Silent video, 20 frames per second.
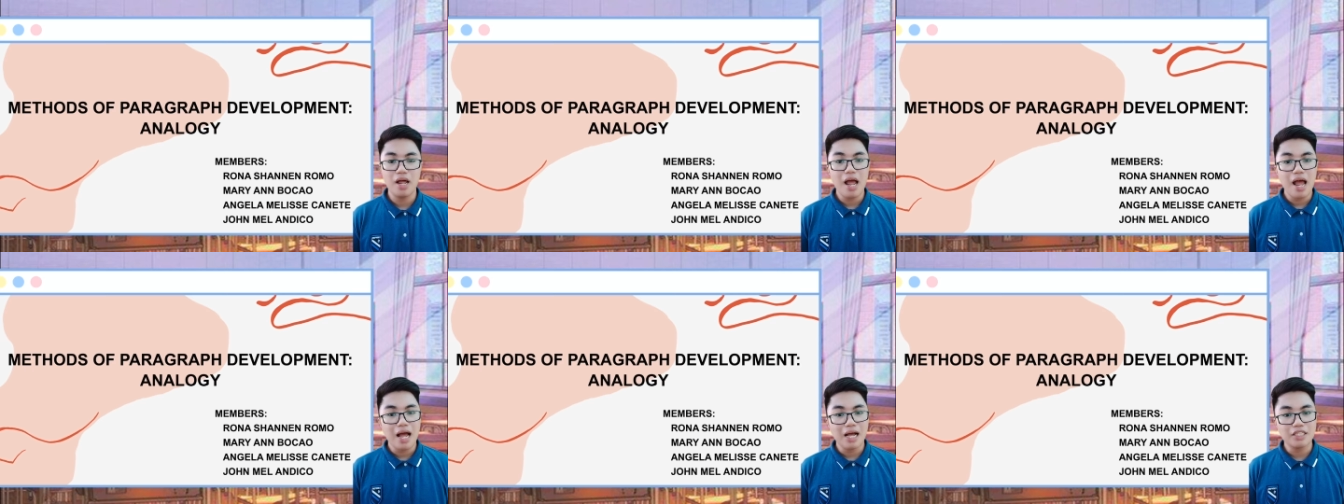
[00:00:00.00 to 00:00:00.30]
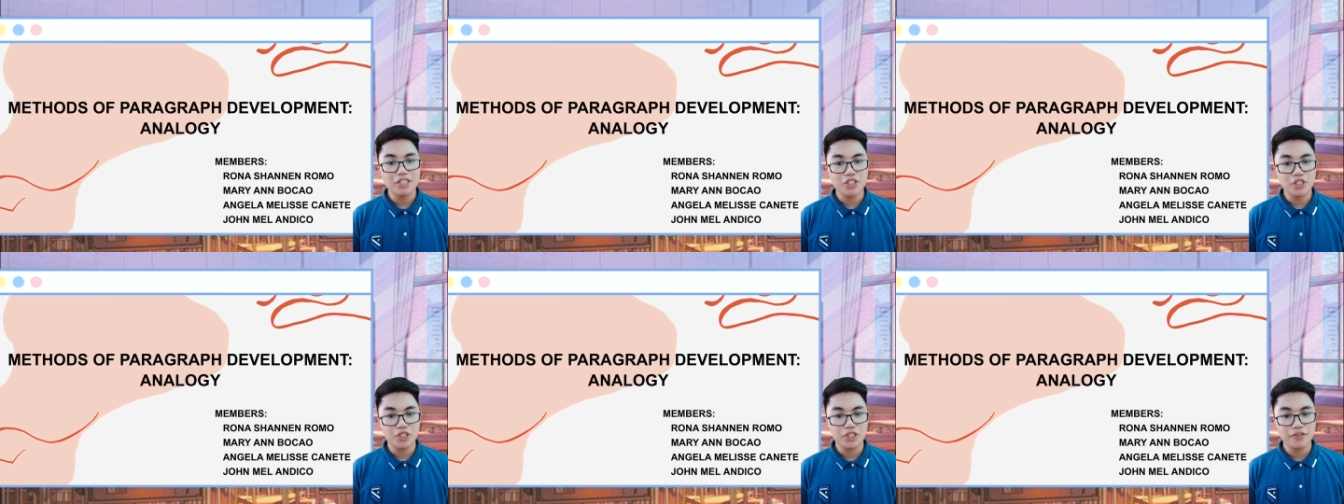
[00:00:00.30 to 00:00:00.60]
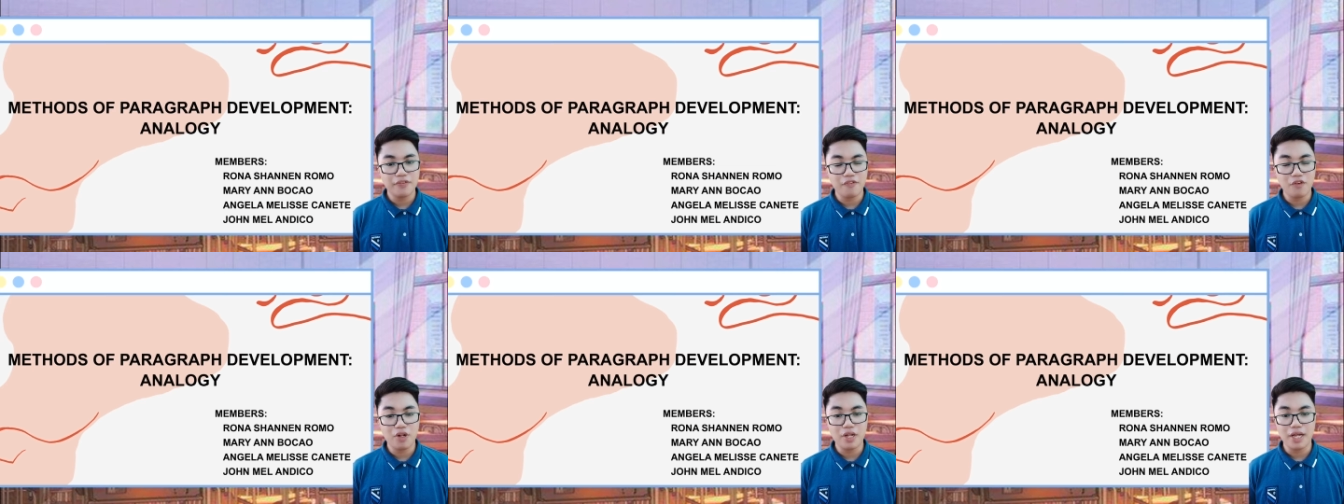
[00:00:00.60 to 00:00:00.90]
as
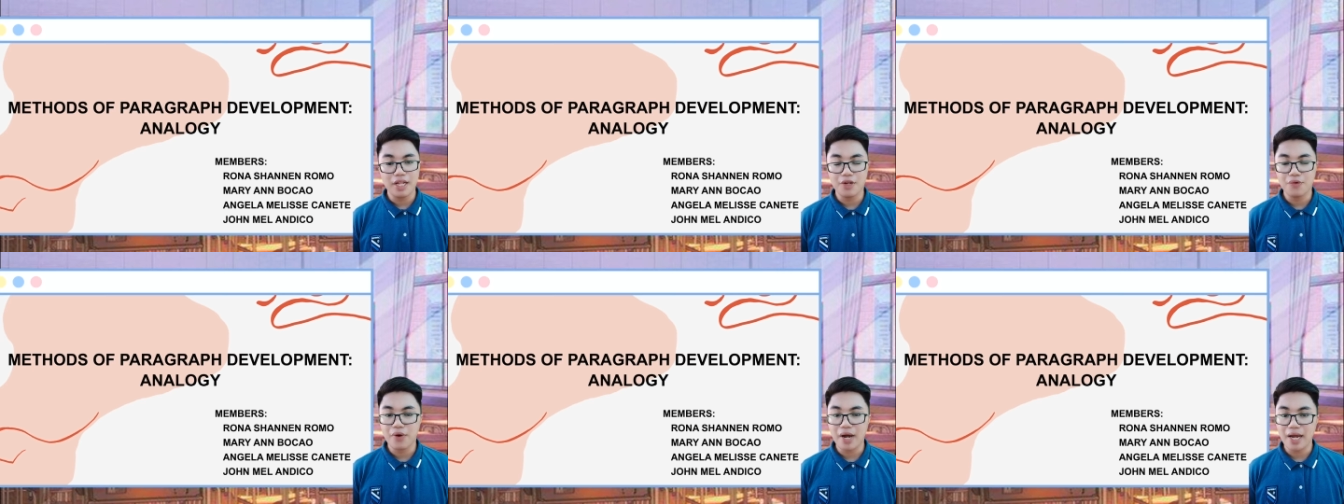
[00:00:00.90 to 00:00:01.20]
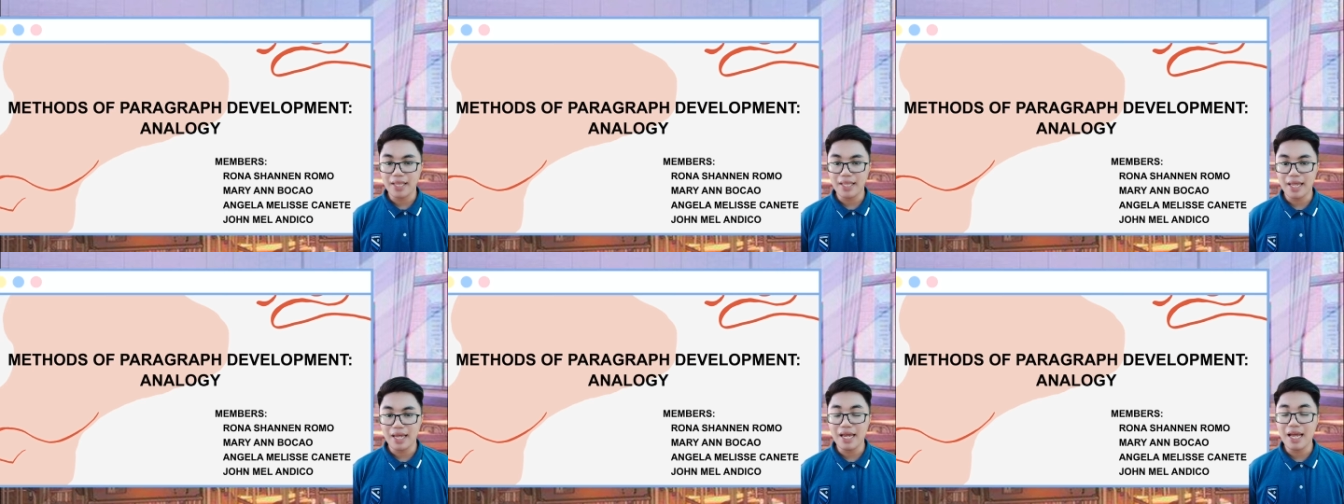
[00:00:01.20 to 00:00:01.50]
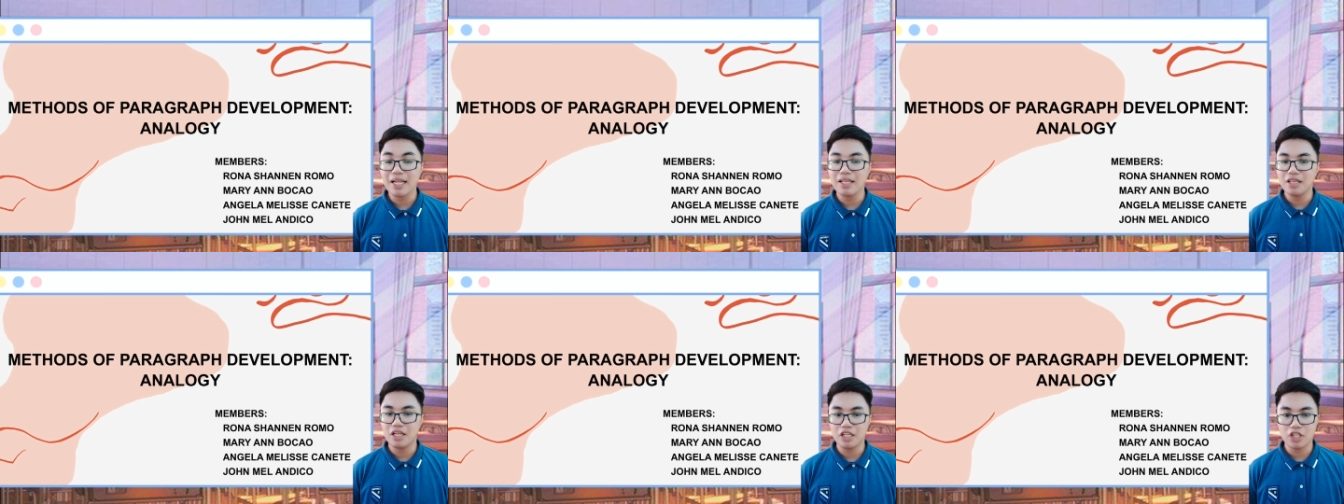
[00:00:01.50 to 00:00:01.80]
useful in writing
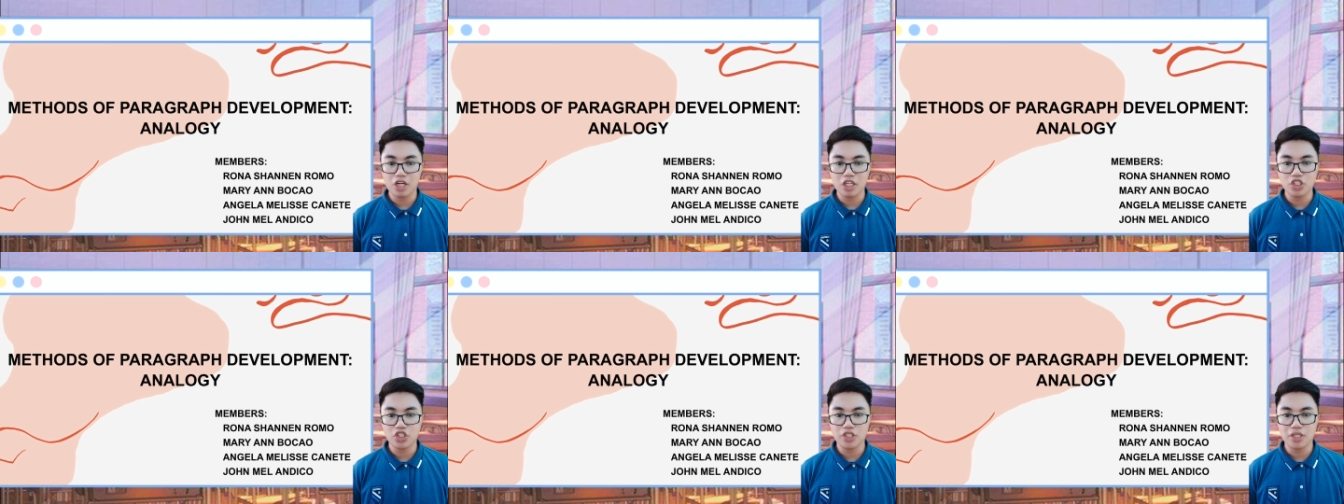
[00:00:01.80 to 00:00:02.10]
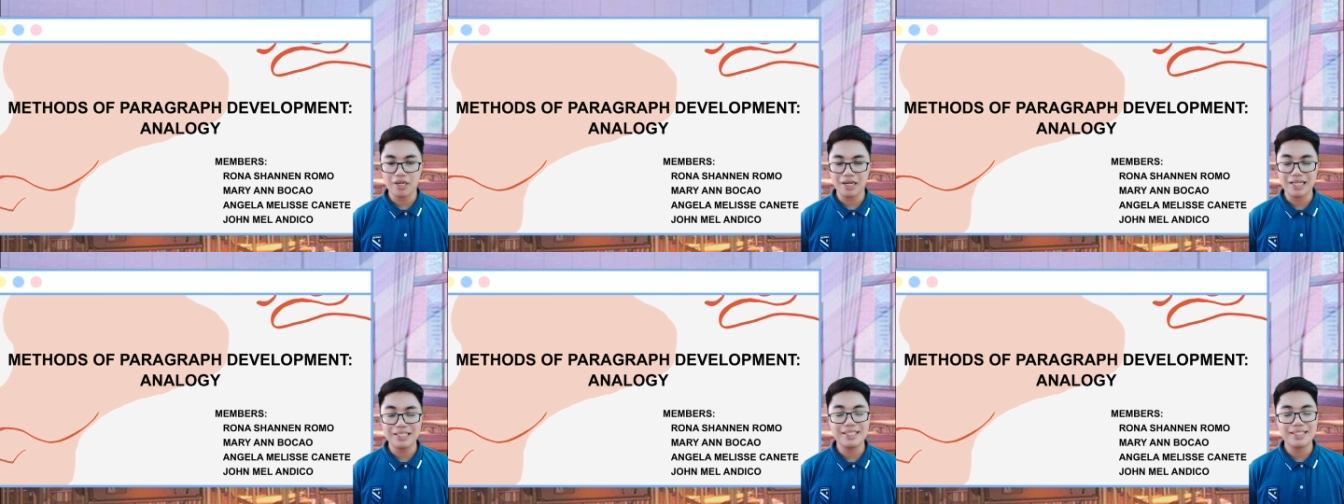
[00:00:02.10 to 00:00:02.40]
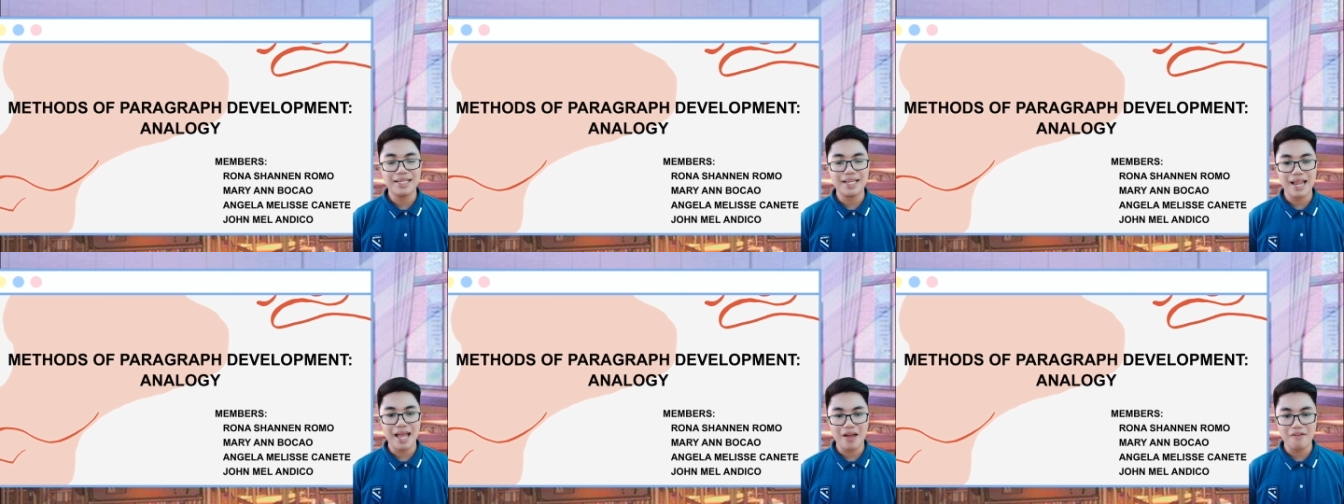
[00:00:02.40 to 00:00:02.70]
and literature as
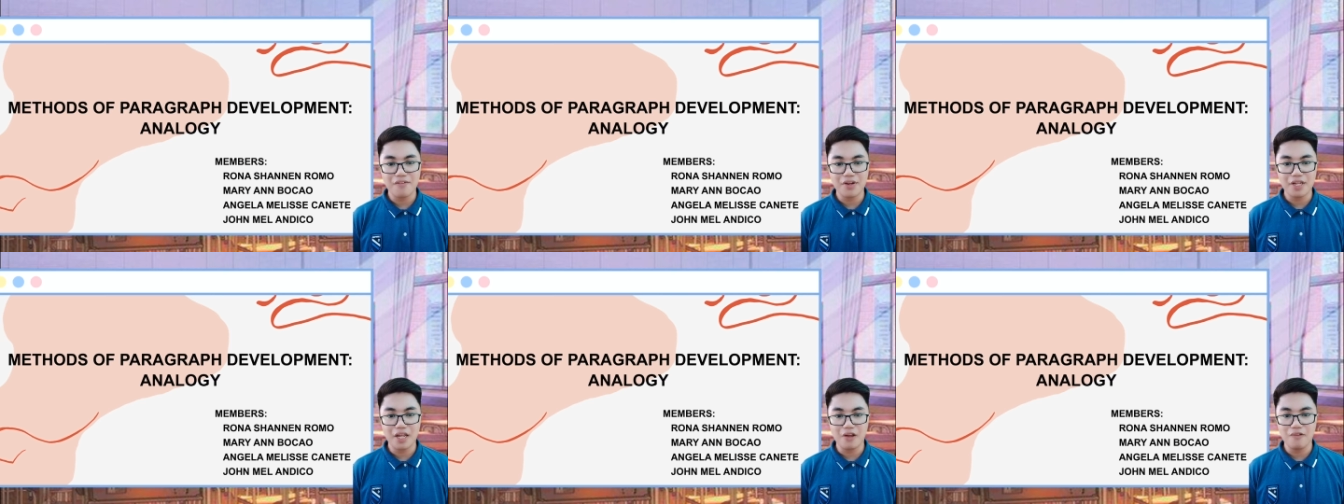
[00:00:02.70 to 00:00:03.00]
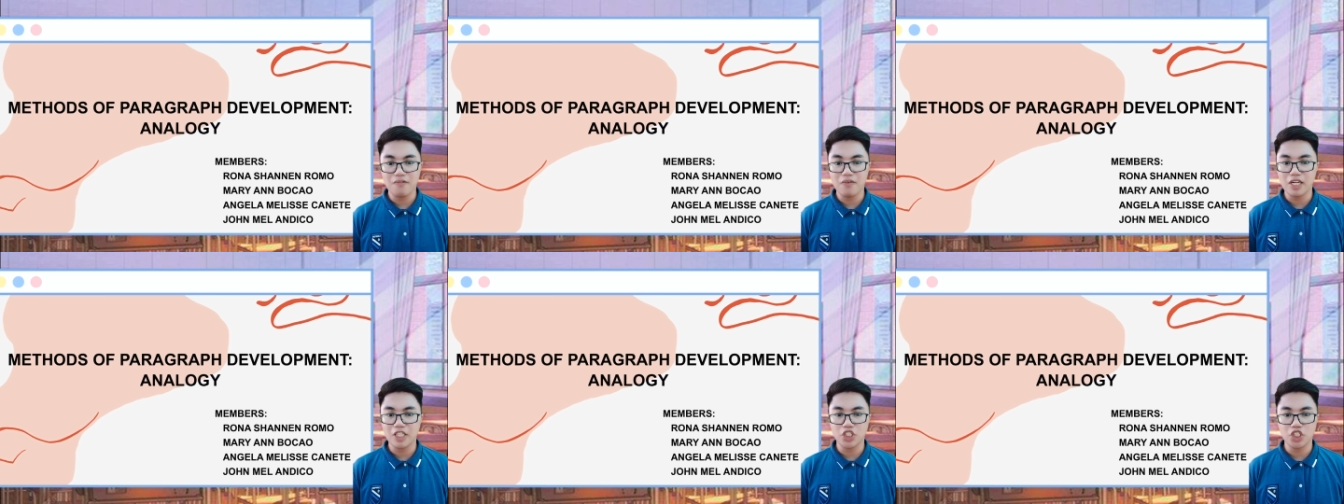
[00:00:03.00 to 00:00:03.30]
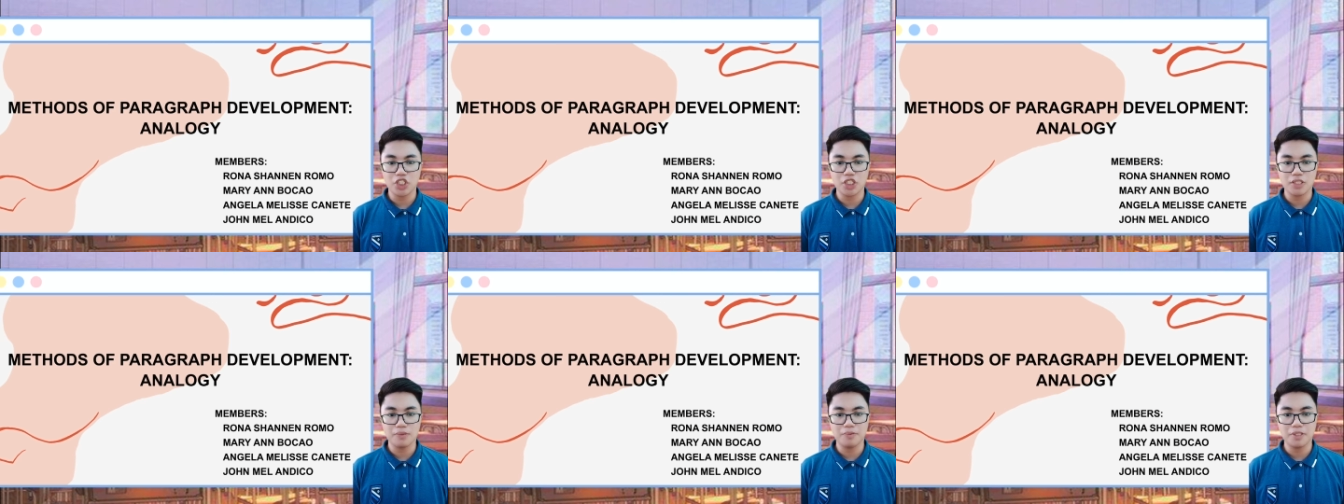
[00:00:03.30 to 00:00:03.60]
in everyday
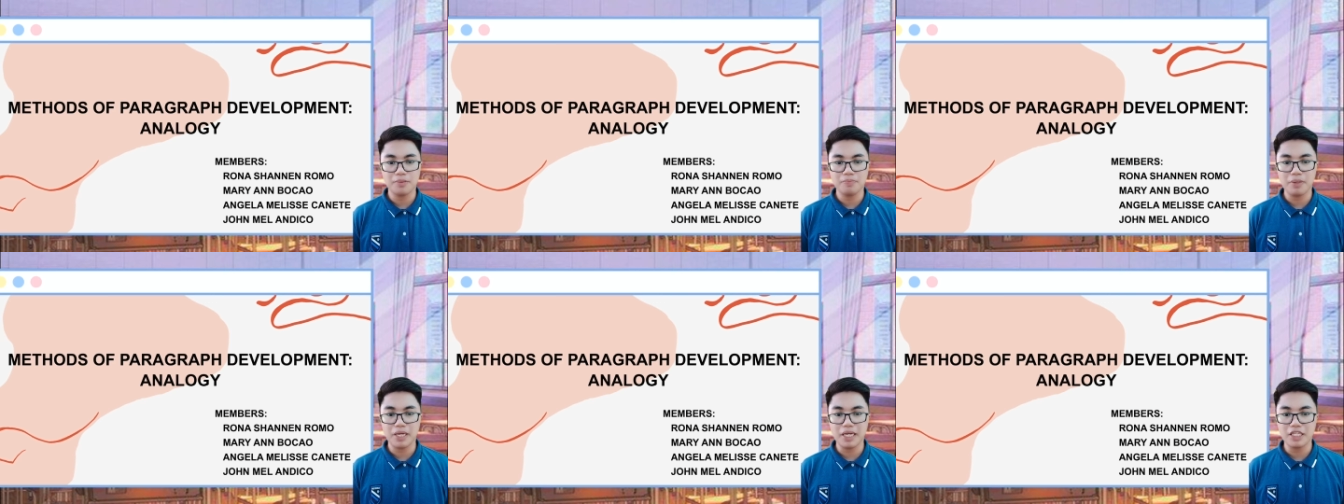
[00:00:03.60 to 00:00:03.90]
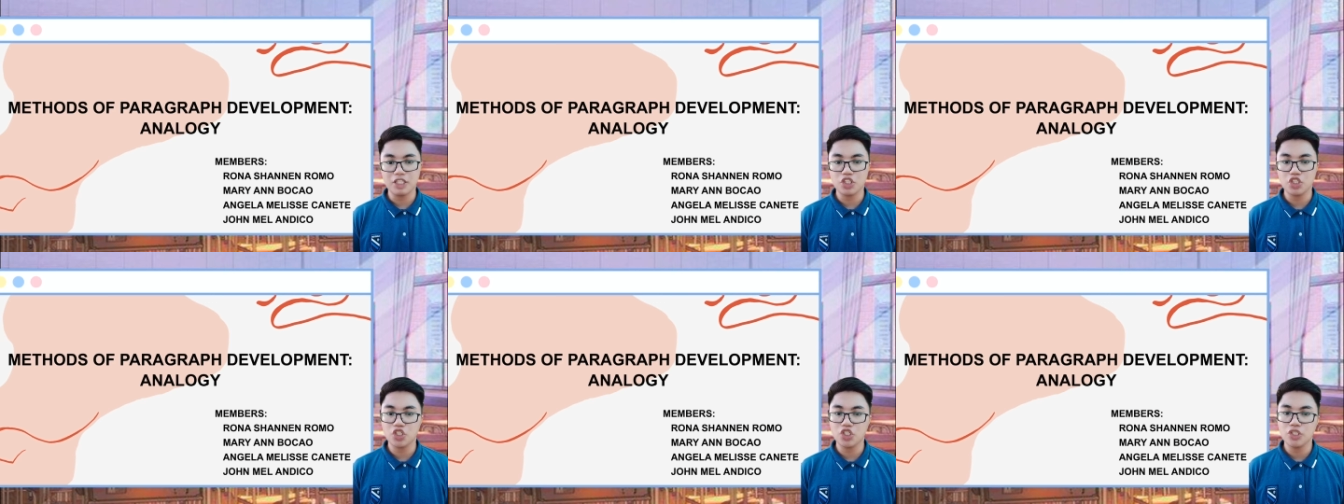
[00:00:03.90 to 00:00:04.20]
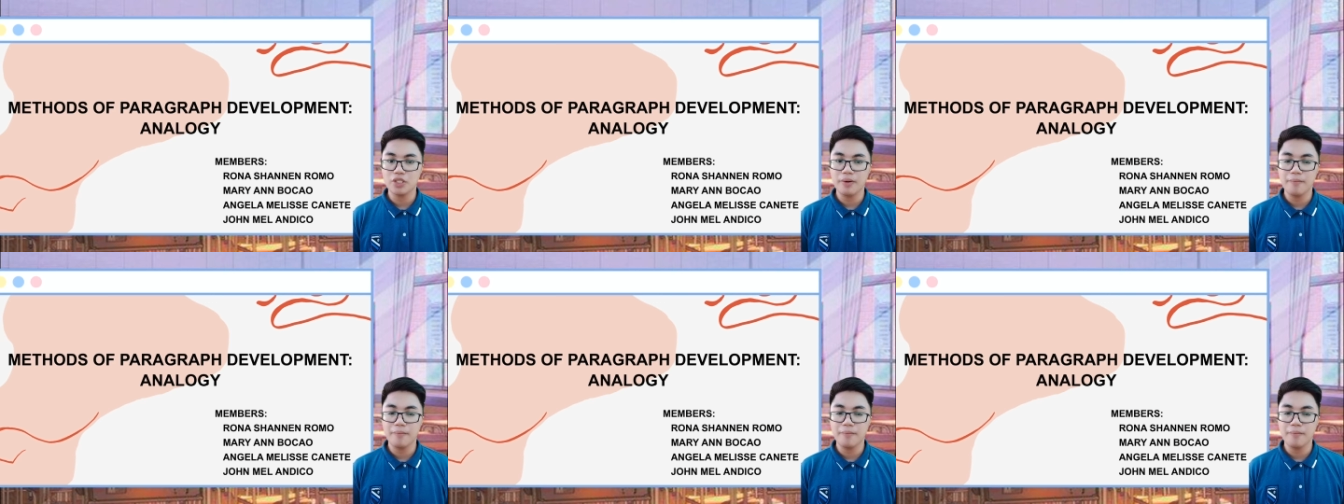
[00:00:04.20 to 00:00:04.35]
figures of speech.